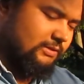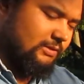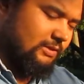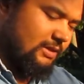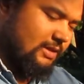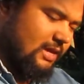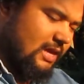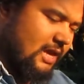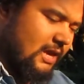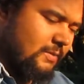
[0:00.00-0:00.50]

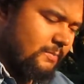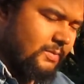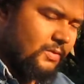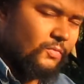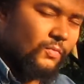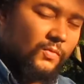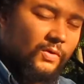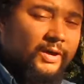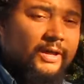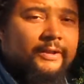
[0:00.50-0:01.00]
You can't be
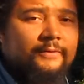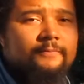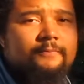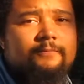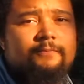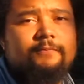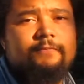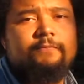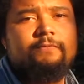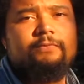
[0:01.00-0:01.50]
one
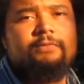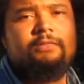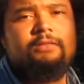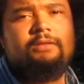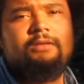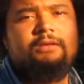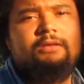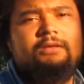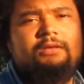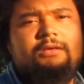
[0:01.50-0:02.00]

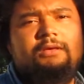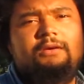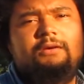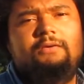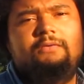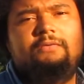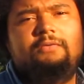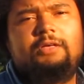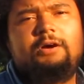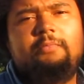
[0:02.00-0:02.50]

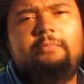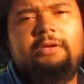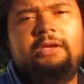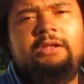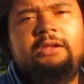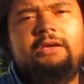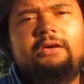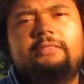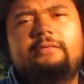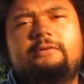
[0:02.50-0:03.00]
without being
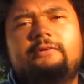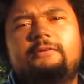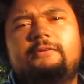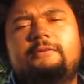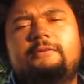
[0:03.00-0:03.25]
the other.